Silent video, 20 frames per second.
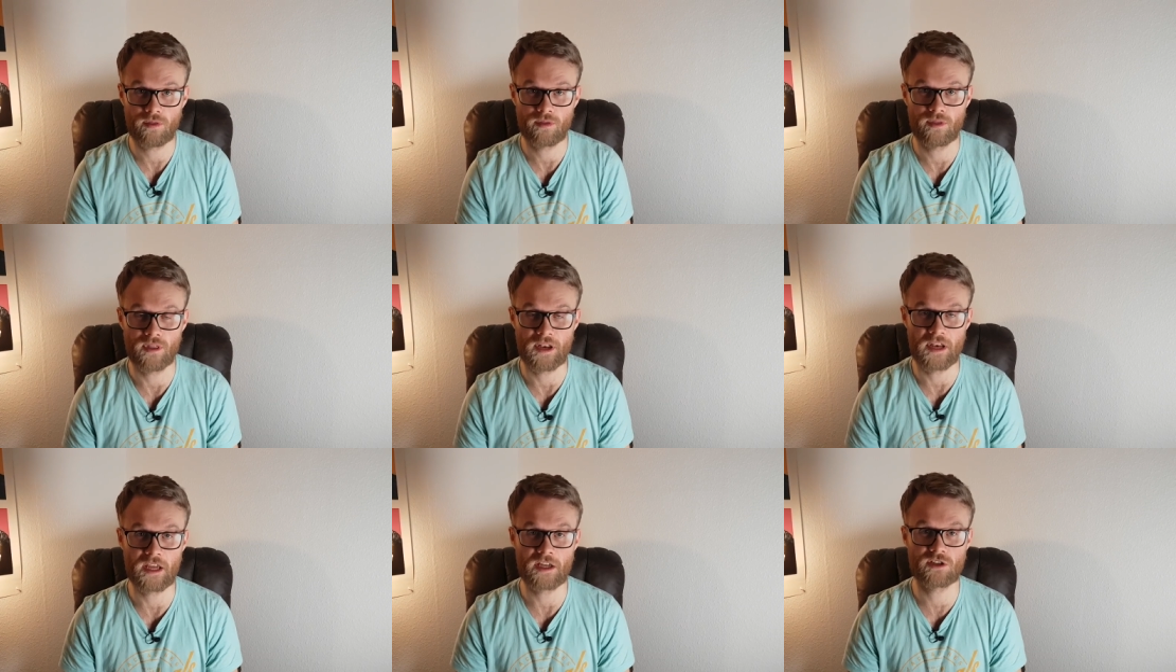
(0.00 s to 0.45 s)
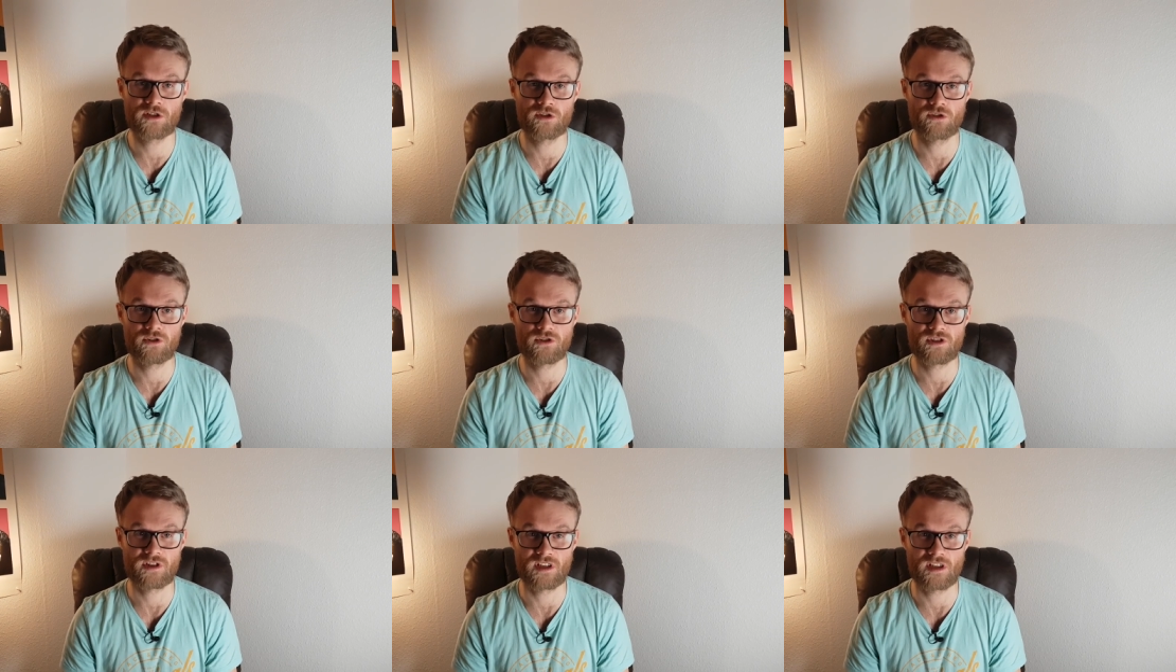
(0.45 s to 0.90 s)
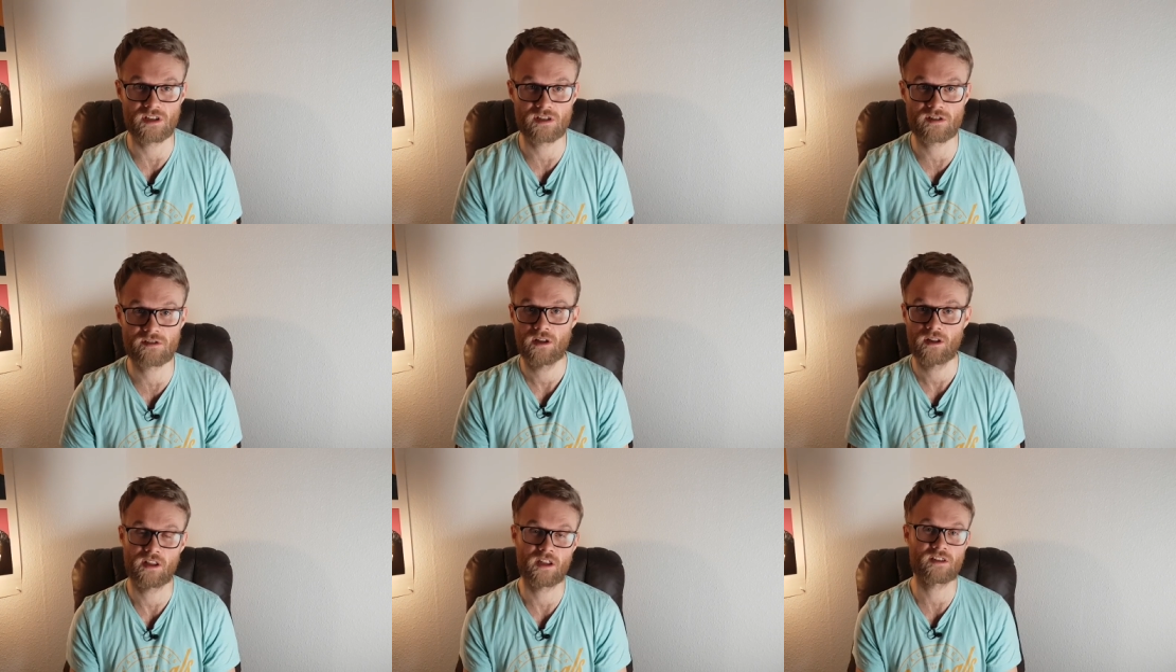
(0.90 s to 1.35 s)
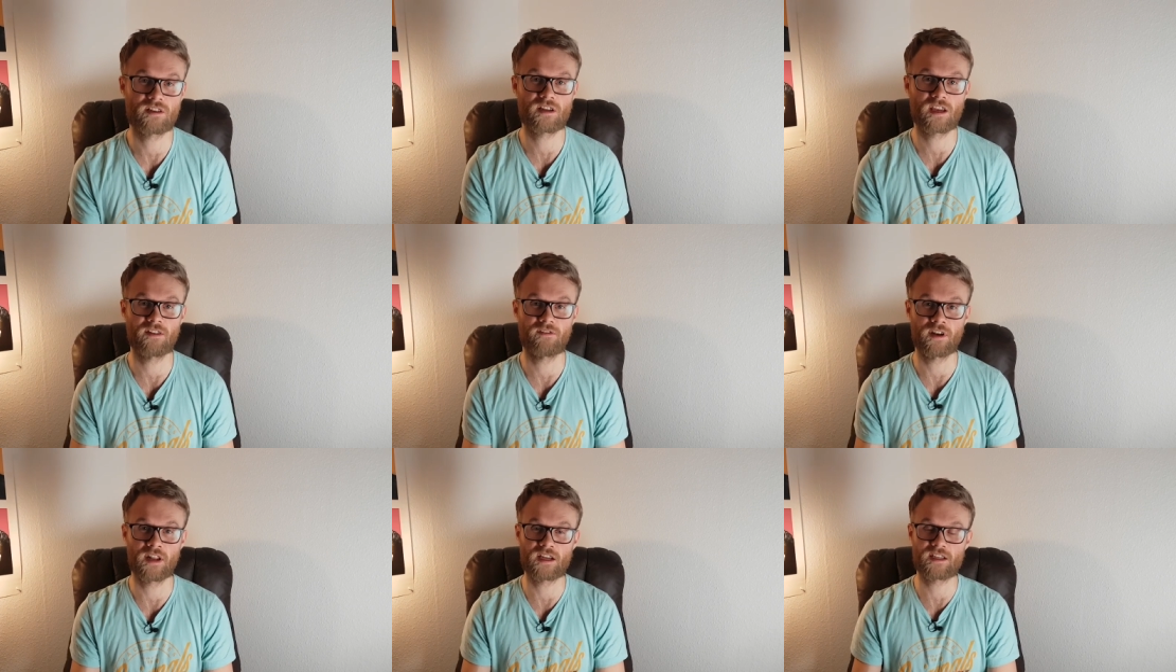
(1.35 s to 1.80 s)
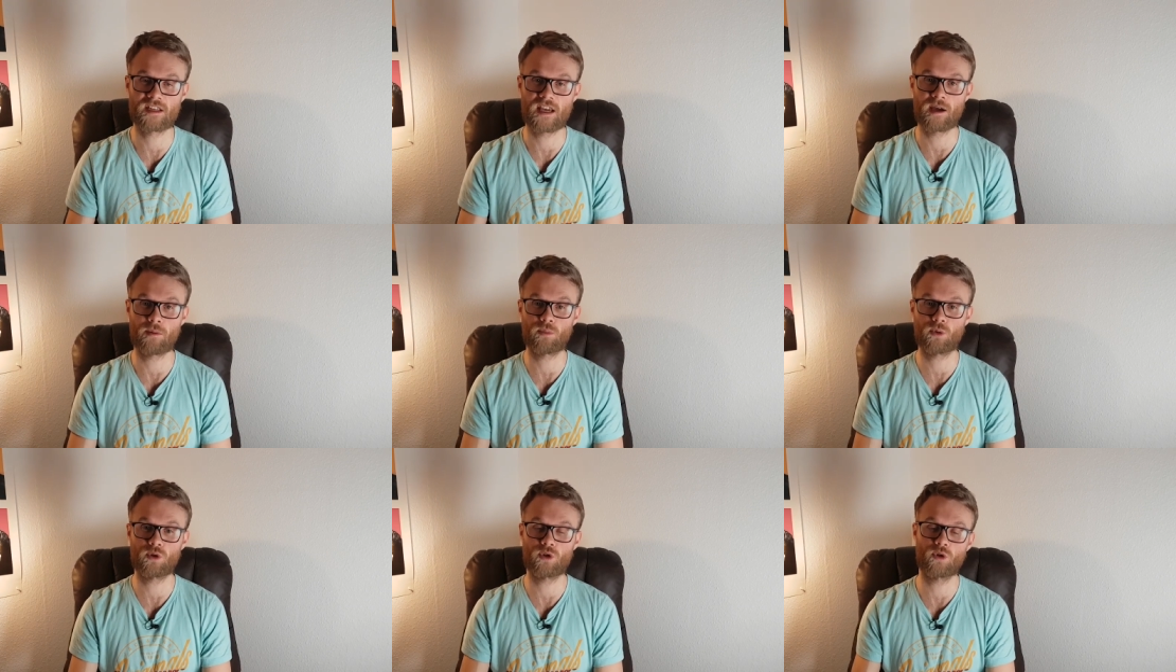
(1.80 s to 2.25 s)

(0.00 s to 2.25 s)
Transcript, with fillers: the nature just is. Let's give an example.